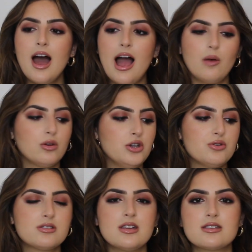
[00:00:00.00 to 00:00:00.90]
I will
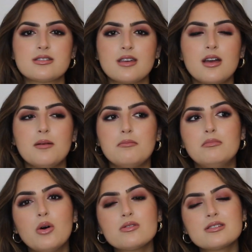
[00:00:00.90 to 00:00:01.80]
use this
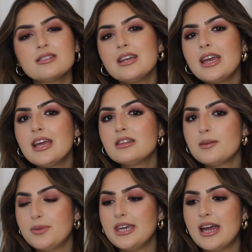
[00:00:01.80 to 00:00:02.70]
mostly in the
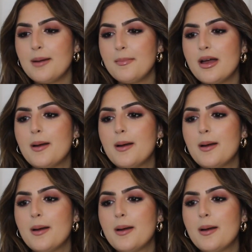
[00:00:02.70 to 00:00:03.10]
PM,